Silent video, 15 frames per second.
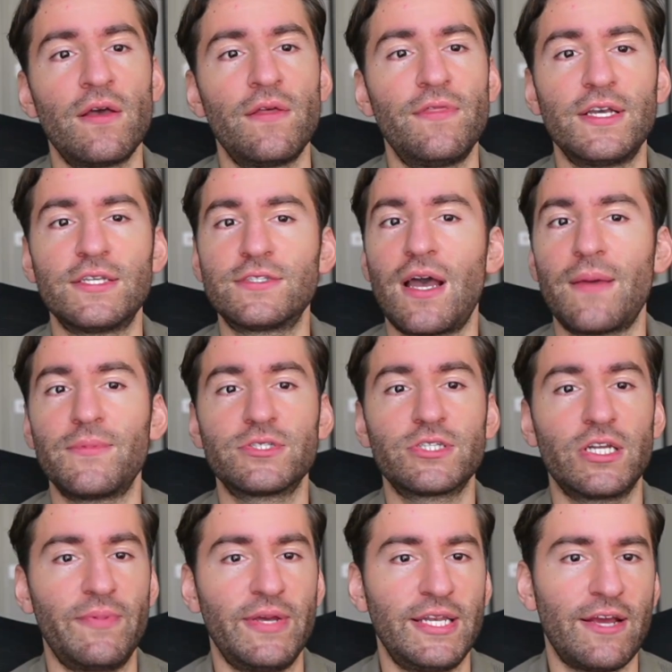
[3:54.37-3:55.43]
This time it's
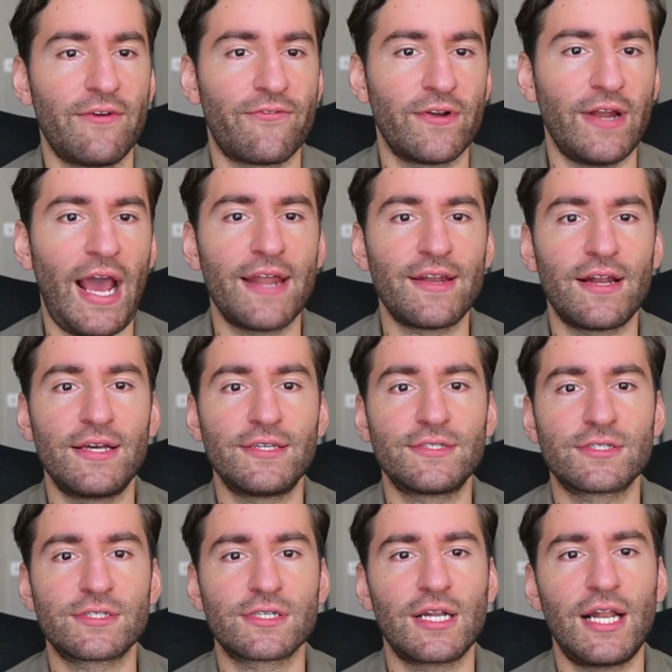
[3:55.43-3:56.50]
going to be different.
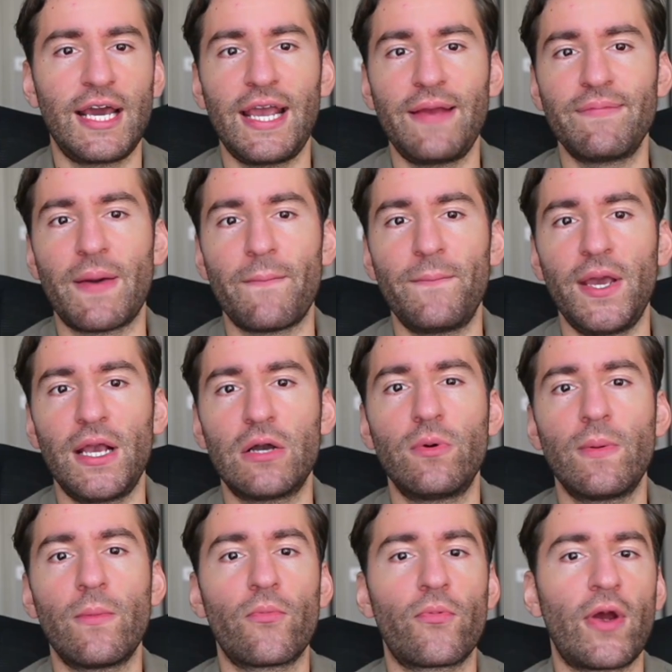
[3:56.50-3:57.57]
Analysts claim that
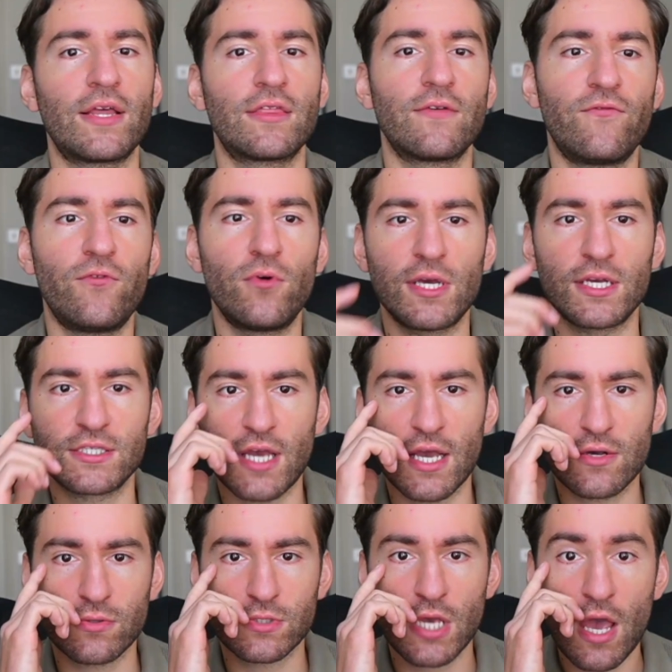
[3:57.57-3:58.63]
Bitcoin will break the 4-year
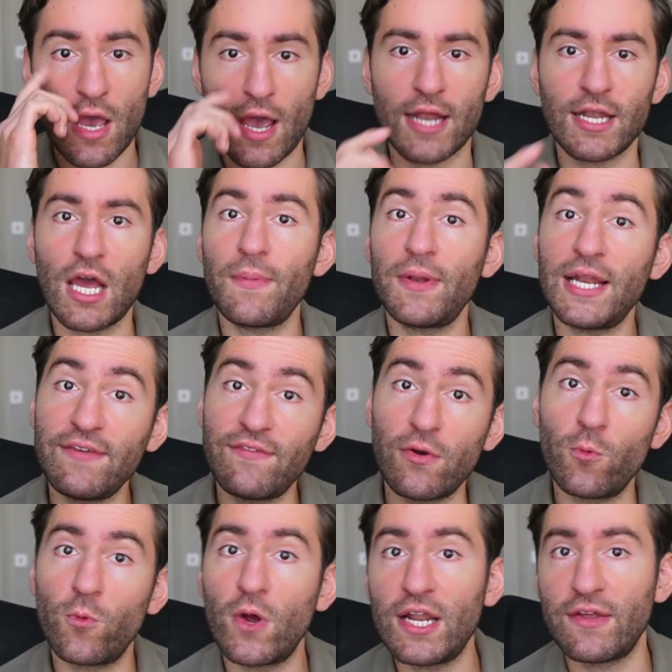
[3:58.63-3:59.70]
cycles, and I believe
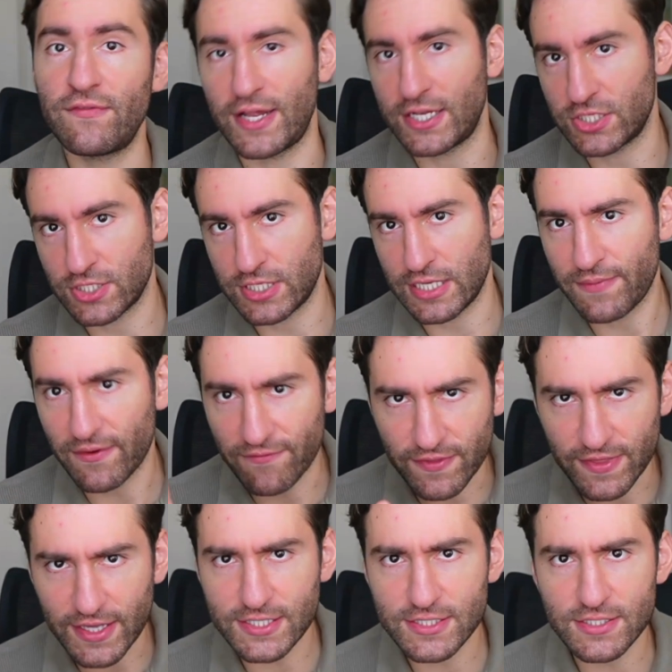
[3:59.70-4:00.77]
it will eventually, but for
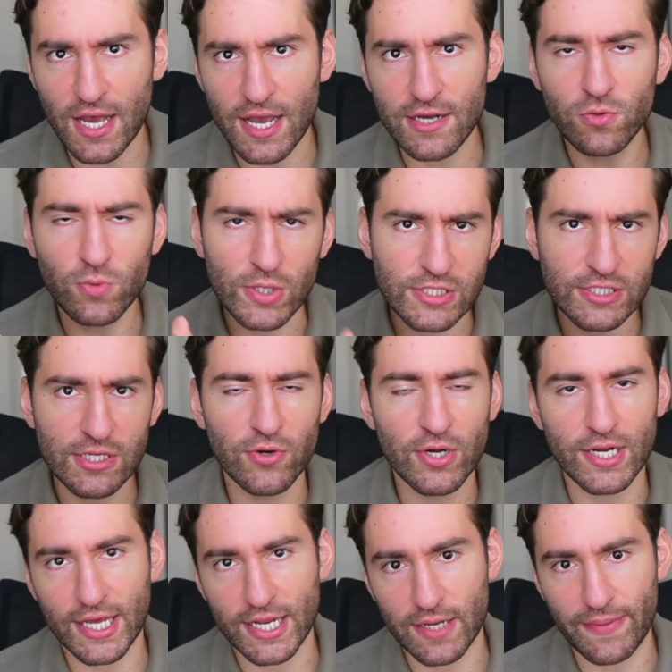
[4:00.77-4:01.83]
this cycle, we're still
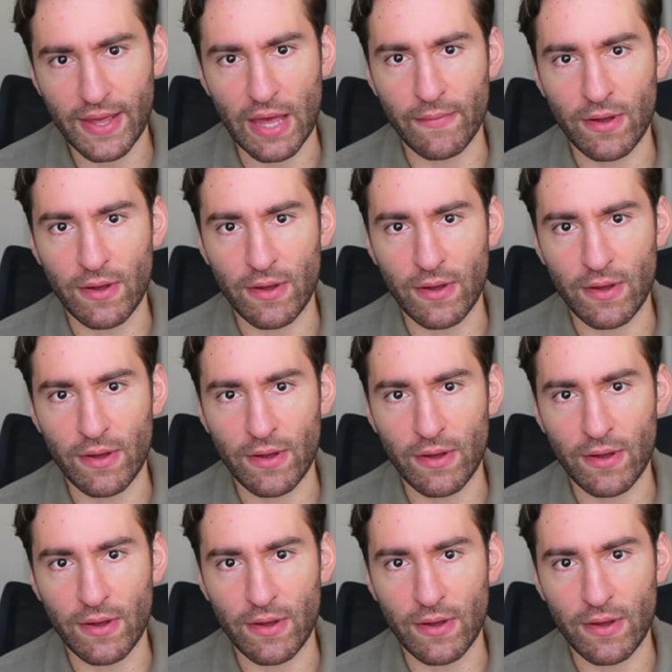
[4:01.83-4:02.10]
going to get a bear